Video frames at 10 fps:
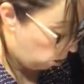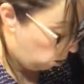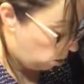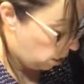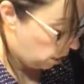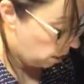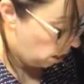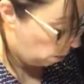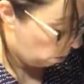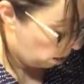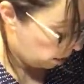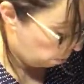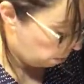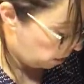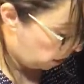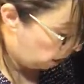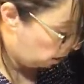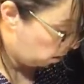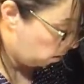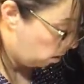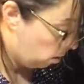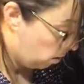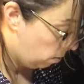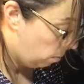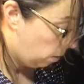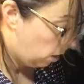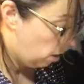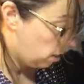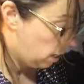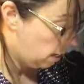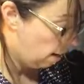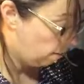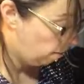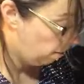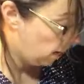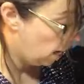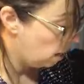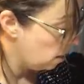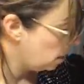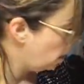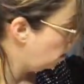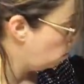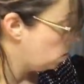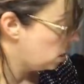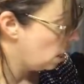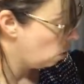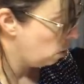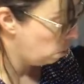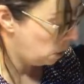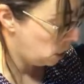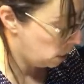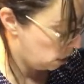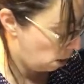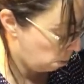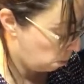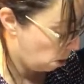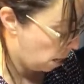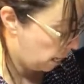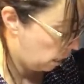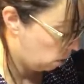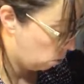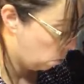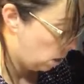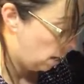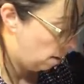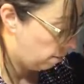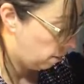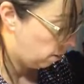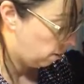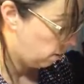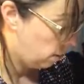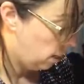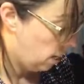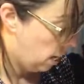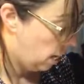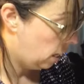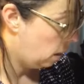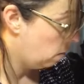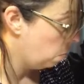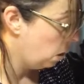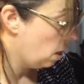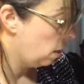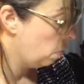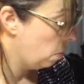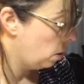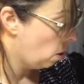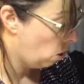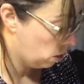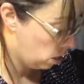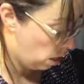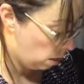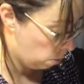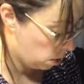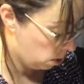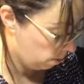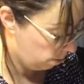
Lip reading: use it, I wind up in tears, because it never fails that I don't set all the pieces up right or whatever, and it gives me nothing but hard times.